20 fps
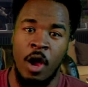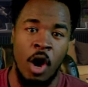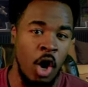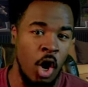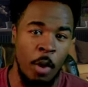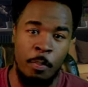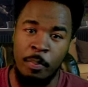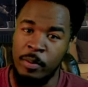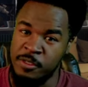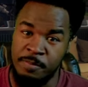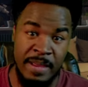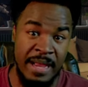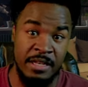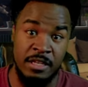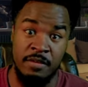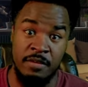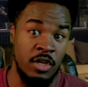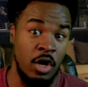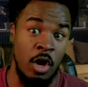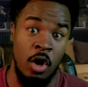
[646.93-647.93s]
All
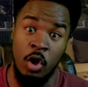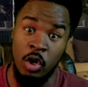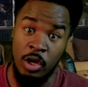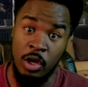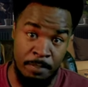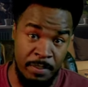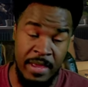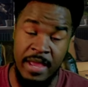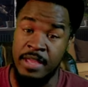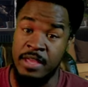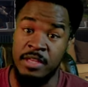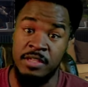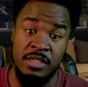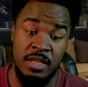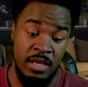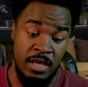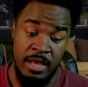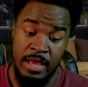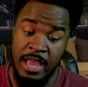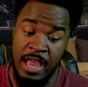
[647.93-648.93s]
perspectives, all
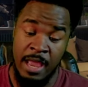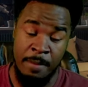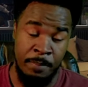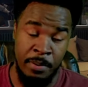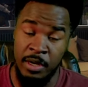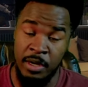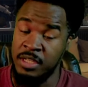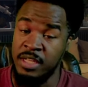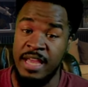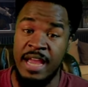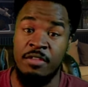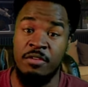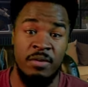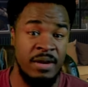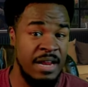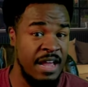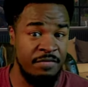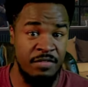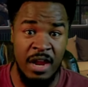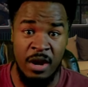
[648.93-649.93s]
opinions, and put it together.
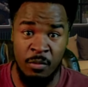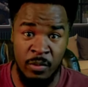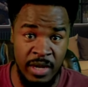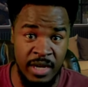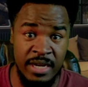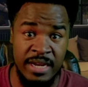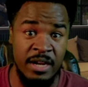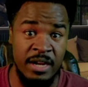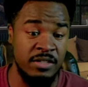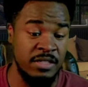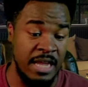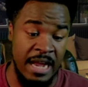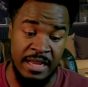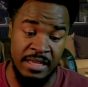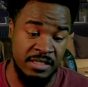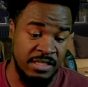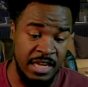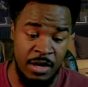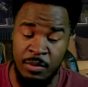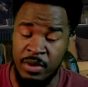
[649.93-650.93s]
And after I read theirs, I
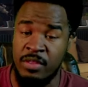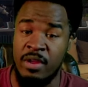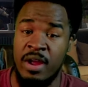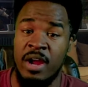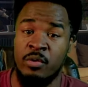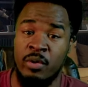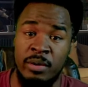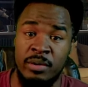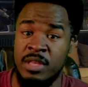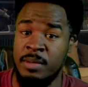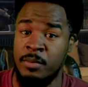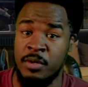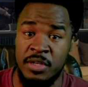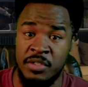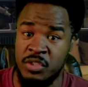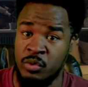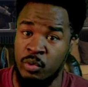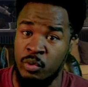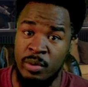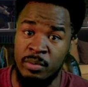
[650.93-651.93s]
can say whether I agree with them or
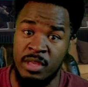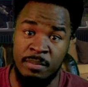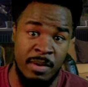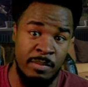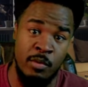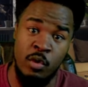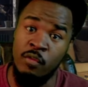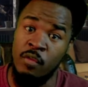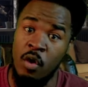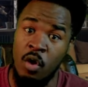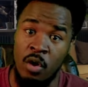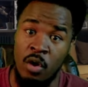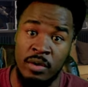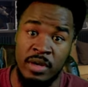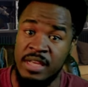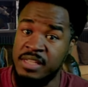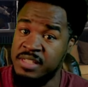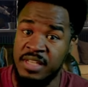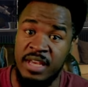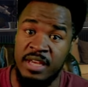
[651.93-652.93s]
disagree with them and move on.
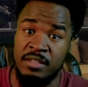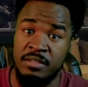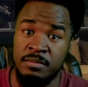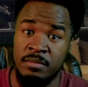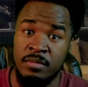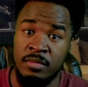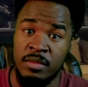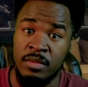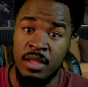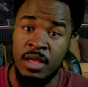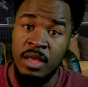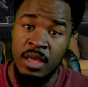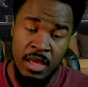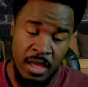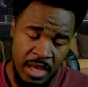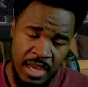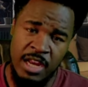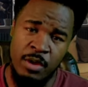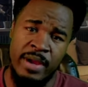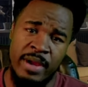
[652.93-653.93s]
That's it.
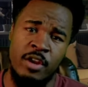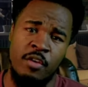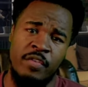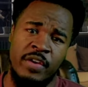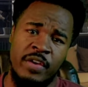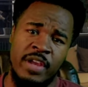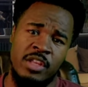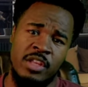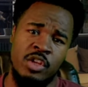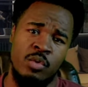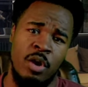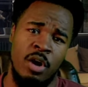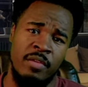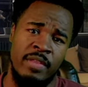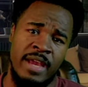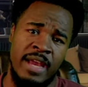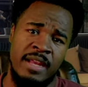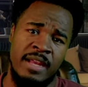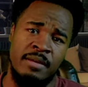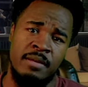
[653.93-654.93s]
Anyway, don't forget to do
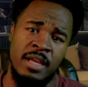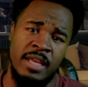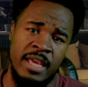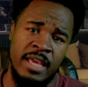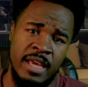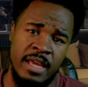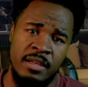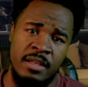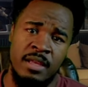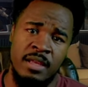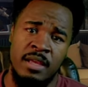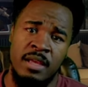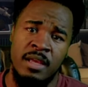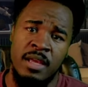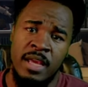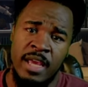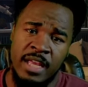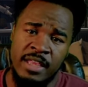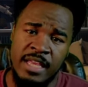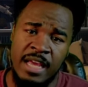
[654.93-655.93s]
all that. Again,
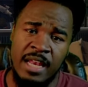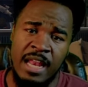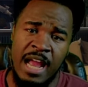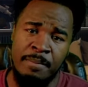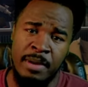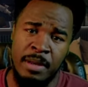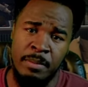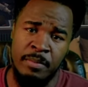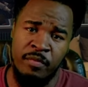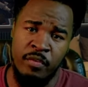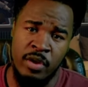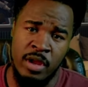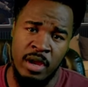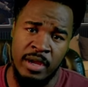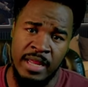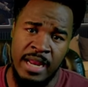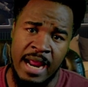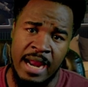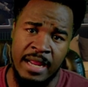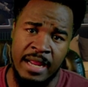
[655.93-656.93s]
hit that like button before
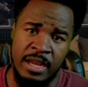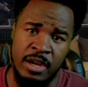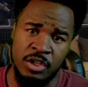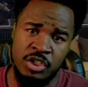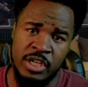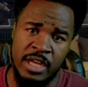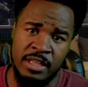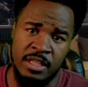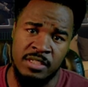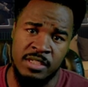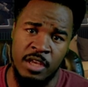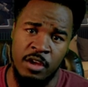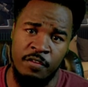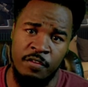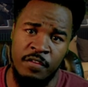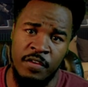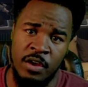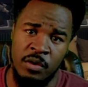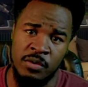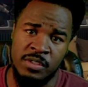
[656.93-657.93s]
y'all get out of here. Check the cell
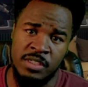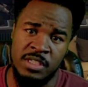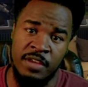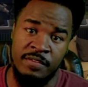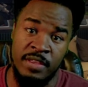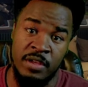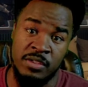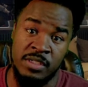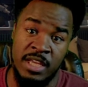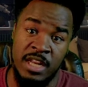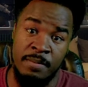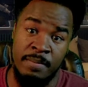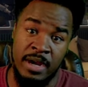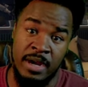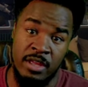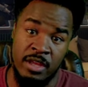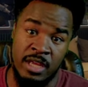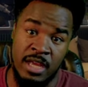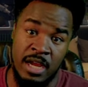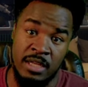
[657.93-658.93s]
phone. See if there's
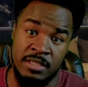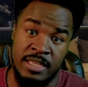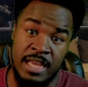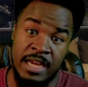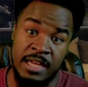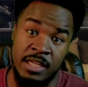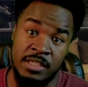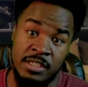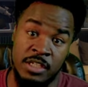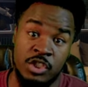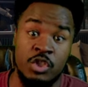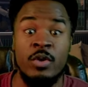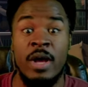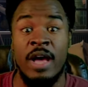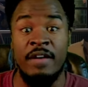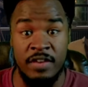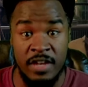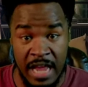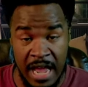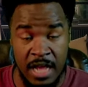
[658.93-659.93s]
anybody in your contact list that you
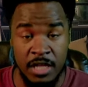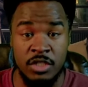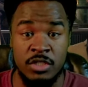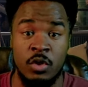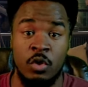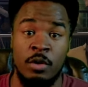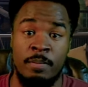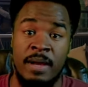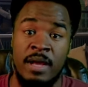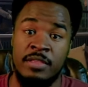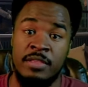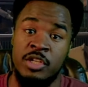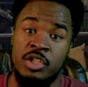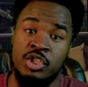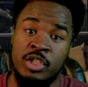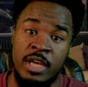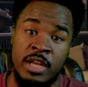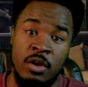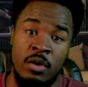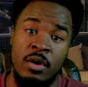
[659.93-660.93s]
have not told about this
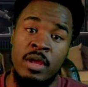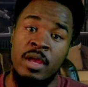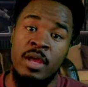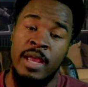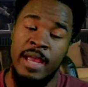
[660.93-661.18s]
channel.